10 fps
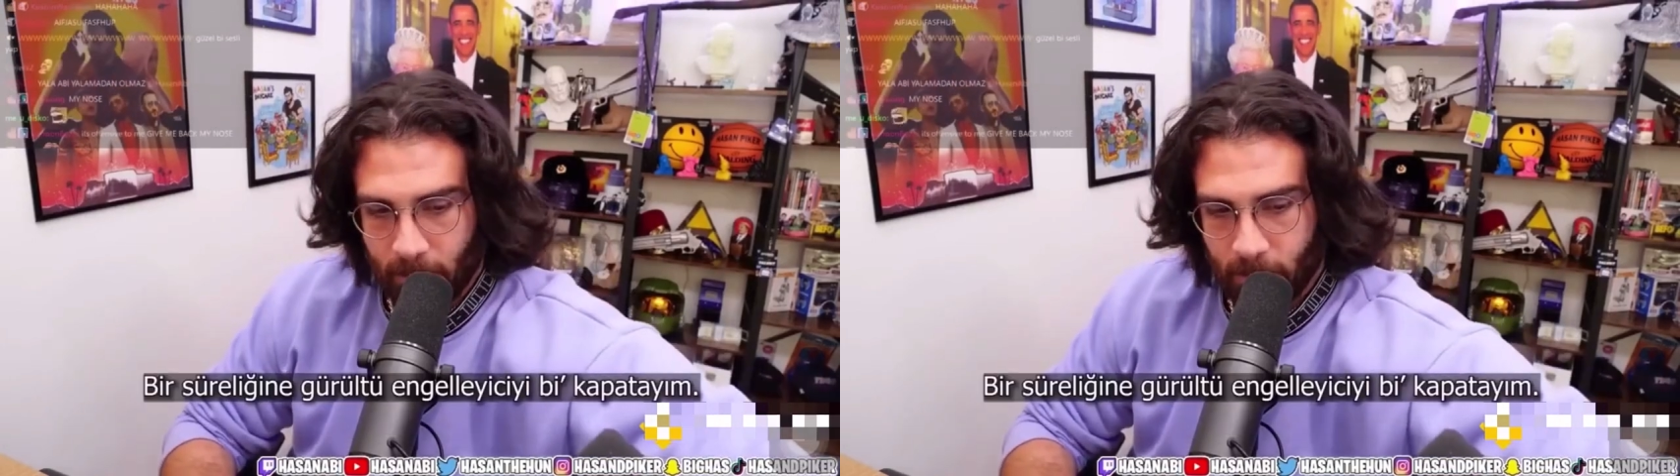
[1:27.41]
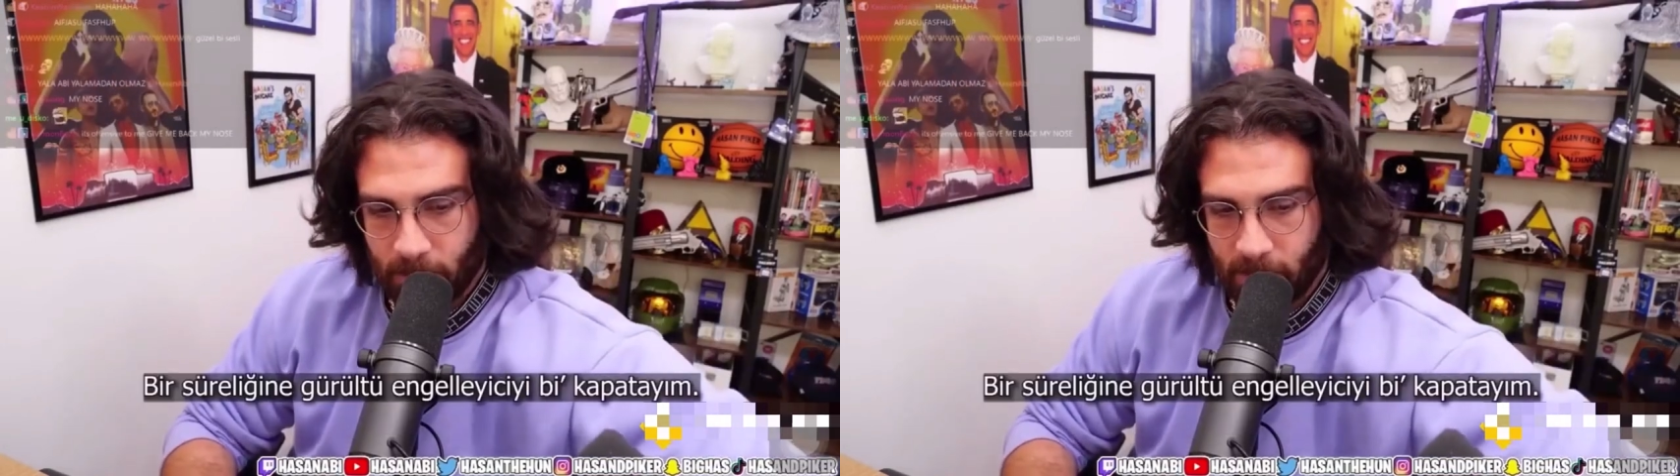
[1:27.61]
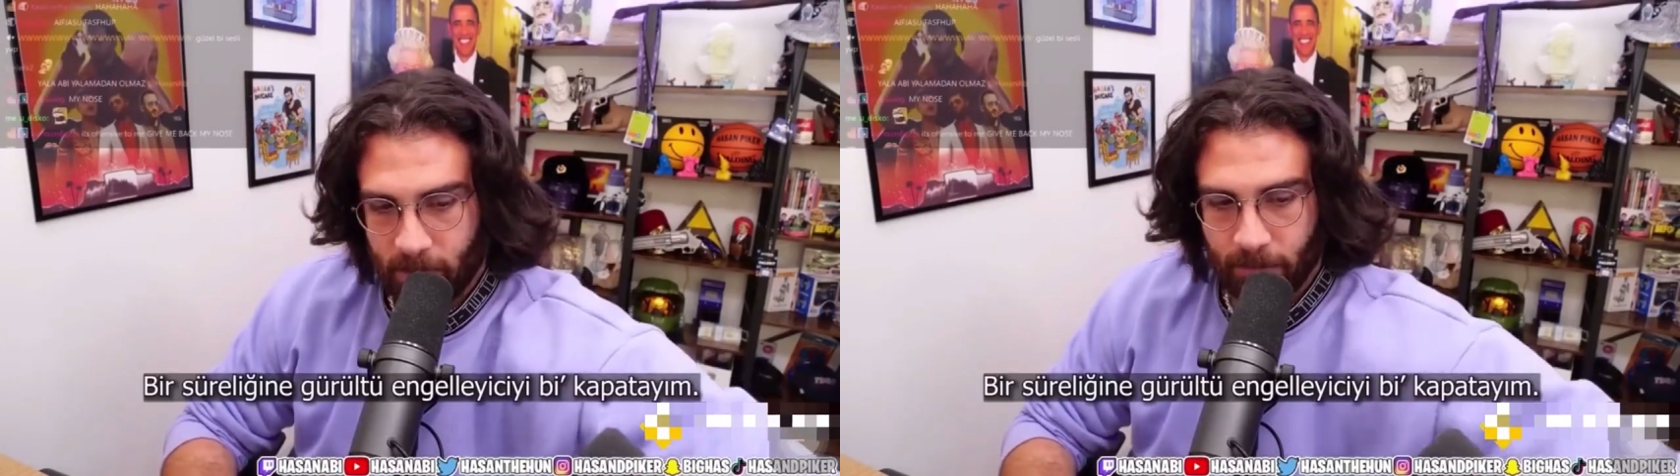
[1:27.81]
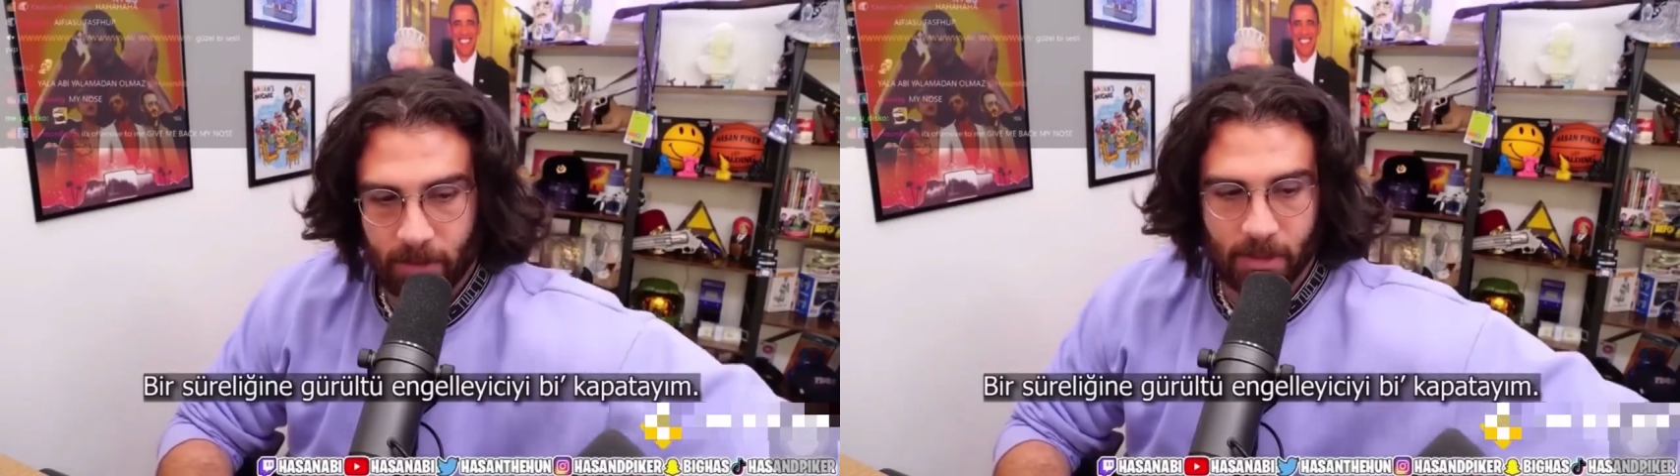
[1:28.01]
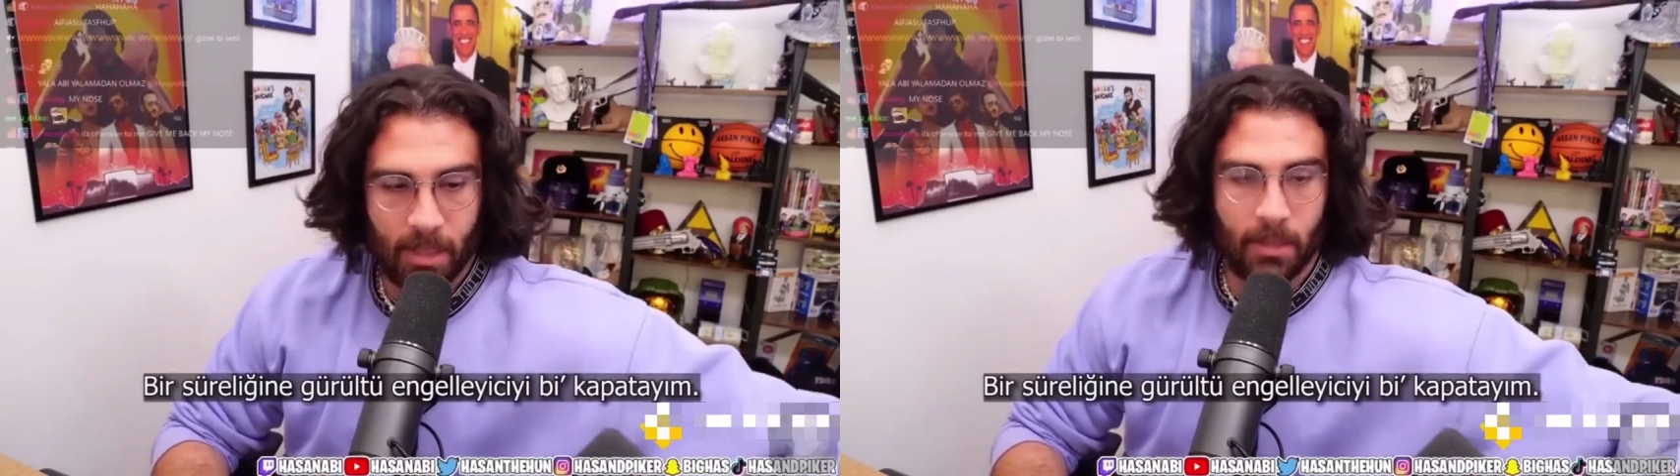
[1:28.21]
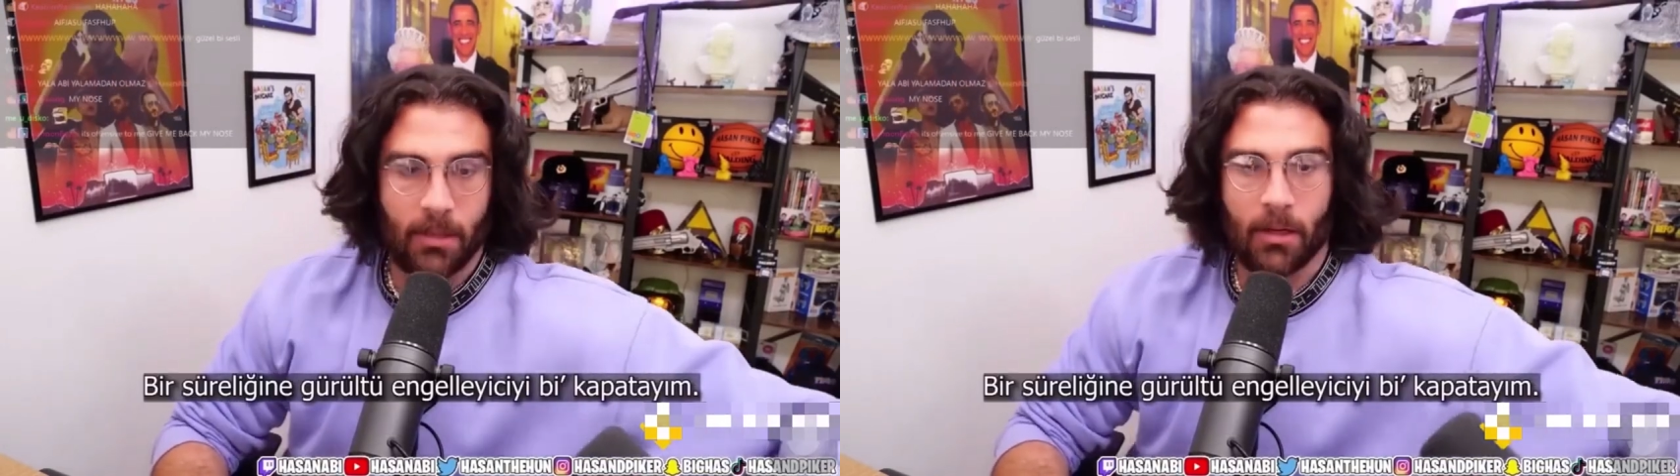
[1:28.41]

the noise gate for a second